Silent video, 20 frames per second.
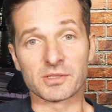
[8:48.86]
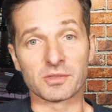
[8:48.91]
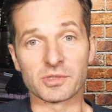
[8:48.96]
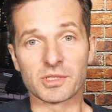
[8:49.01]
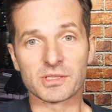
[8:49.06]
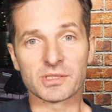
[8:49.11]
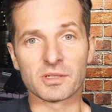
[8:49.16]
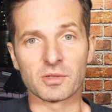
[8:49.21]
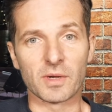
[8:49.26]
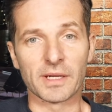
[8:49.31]
It was
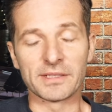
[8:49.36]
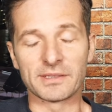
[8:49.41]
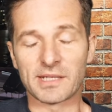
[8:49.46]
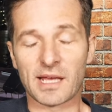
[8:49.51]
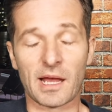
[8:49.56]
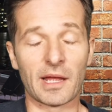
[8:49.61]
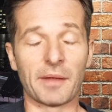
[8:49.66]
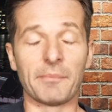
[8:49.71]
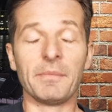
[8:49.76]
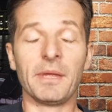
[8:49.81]
just a great
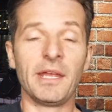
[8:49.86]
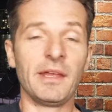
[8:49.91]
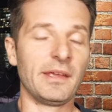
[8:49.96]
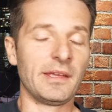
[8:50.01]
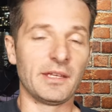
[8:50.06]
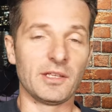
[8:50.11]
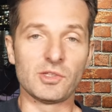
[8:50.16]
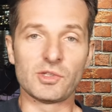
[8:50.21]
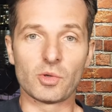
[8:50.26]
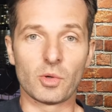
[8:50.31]
time.
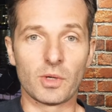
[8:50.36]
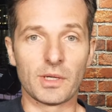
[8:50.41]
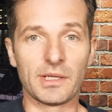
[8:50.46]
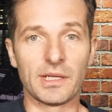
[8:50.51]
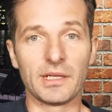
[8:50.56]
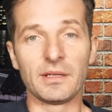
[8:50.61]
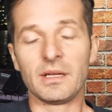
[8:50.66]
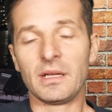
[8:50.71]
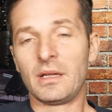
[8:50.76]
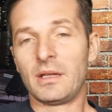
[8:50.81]
Enjoyed
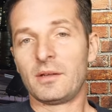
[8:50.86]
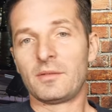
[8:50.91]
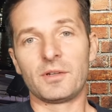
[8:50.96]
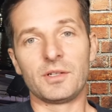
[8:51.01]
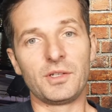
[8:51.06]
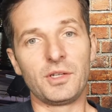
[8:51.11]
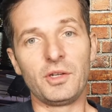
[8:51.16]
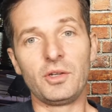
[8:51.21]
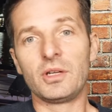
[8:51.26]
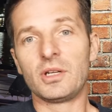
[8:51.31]
it. For
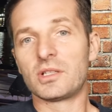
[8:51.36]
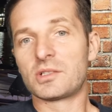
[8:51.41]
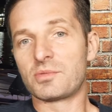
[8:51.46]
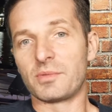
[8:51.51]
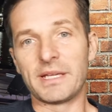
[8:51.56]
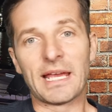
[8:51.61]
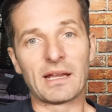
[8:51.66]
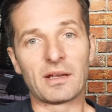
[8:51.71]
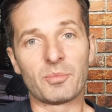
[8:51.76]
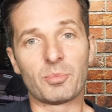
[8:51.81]
New Year's,
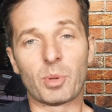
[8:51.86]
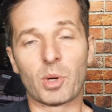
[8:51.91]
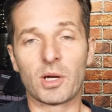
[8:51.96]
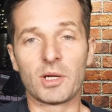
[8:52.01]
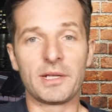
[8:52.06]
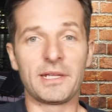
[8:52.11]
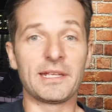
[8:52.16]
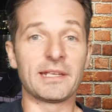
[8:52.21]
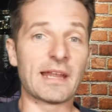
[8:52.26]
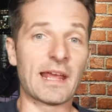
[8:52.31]
we had a
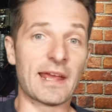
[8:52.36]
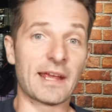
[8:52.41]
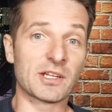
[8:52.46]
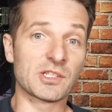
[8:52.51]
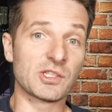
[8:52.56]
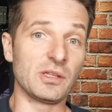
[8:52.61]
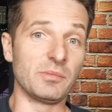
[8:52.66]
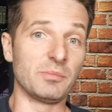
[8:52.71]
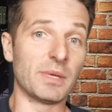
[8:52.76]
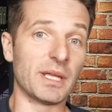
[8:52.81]
party, and I
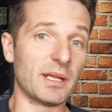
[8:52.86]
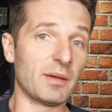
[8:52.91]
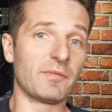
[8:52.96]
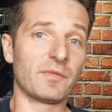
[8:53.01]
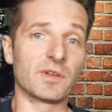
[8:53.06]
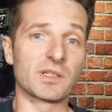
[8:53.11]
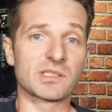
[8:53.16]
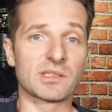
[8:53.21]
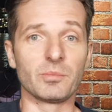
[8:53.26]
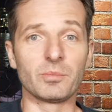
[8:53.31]
actually met up
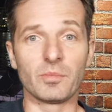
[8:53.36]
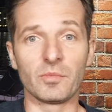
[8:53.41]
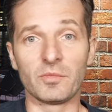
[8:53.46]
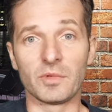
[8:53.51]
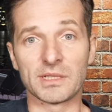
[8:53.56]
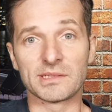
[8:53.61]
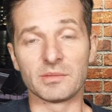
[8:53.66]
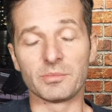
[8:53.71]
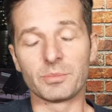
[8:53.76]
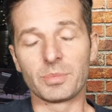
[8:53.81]
for some
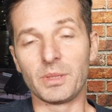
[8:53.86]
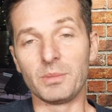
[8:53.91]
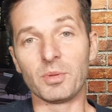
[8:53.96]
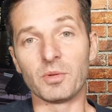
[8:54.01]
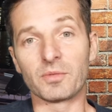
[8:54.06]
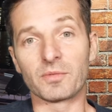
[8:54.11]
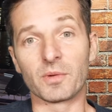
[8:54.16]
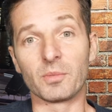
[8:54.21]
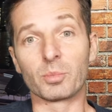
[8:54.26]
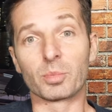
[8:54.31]
with some people
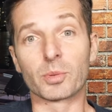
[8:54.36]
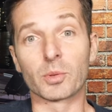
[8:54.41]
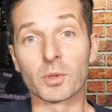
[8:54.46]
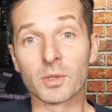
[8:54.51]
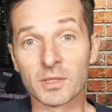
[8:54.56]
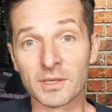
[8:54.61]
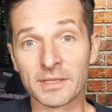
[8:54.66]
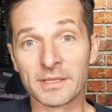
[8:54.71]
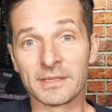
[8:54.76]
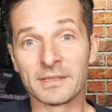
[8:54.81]
from
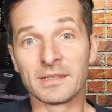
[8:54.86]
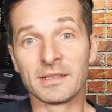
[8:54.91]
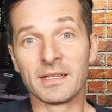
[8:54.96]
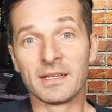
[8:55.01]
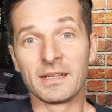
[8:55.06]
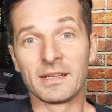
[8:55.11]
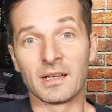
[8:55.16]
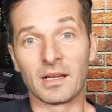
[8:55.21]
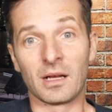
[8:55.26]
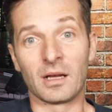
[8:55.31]
Brooklyn.
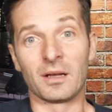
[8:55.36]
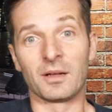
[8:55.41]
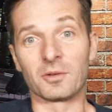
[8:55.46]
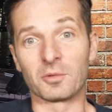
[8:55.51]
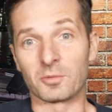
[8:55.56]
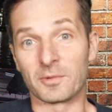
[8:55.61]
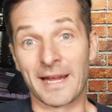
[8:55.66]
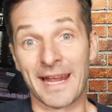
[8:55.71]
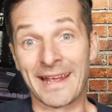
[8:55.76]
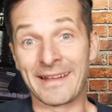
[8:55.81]
Uh,
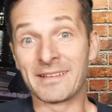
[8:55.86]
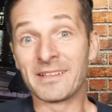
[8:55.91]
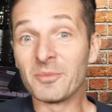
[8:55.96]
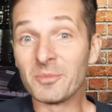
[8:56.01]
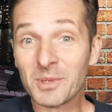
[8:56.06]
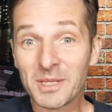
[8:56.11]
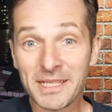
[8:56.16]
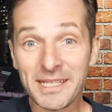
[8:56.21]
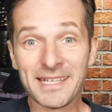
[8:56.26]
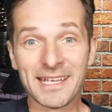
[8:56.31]

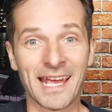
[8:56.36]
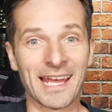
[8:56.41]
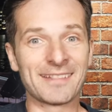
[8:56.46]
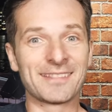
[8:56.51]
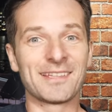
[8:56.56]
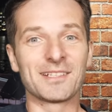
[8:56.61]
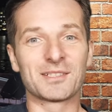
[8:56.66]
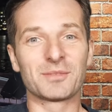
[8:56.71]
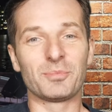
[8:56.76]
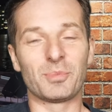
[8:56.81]
randomly at
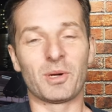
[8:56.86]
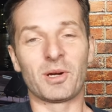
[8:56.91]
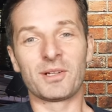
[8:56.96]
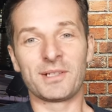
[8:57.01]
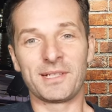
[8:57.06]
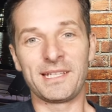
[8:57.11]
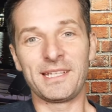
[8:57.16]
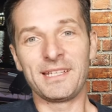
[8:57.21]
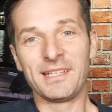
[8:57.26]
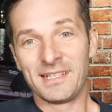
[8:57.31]
this
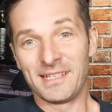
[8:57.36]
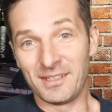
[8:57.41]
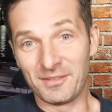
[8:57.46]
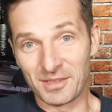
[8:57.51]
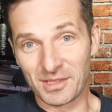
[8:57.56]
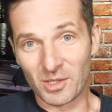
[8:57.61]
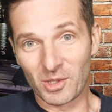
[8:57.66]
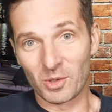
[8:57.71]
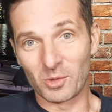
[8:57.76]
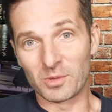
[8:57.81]
party, even
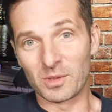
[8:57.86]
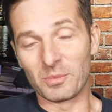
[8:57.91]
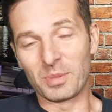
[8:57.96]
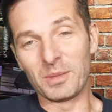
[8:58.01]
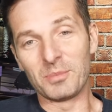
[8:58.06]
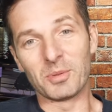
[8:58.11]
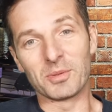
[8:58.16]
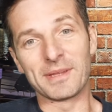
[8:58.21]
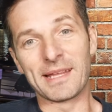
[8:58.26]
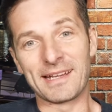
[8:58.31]
though the
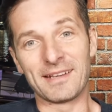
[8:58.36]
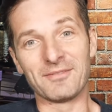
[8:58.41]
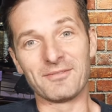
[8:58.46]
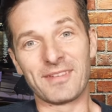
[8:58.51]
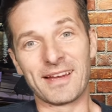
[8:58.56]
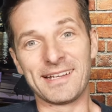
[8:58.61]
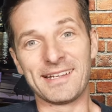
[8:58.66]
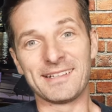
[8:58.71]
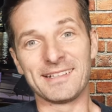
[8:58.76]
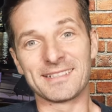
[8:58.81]
people that
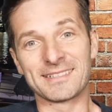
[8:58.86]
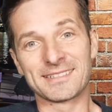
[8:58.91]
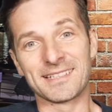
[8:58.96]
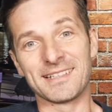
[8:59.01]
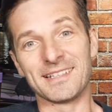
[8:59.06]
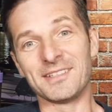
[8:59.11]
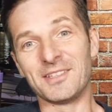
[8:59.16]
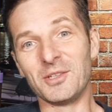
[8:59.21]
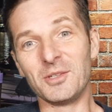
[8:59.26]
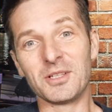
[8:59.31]
invited us to
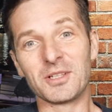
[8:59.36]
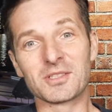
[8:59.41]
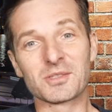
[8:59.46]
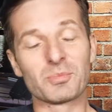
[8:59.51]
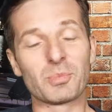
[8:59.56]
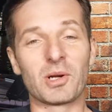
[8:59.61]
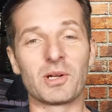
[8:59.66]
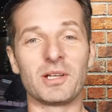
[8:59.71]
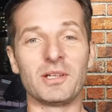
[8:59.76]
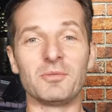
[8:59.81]
the New Year's
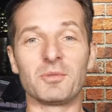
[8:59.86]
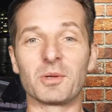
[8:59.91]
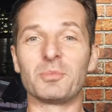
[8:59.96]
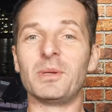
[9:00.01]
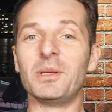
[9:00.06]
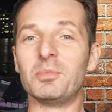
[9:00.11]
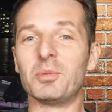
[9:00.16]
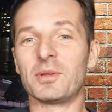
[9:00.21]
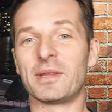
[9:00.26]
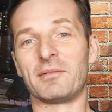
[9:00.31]
party were
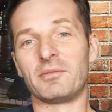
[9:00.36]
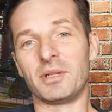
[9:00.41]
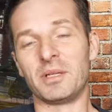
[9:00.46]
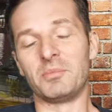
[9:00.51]
people that we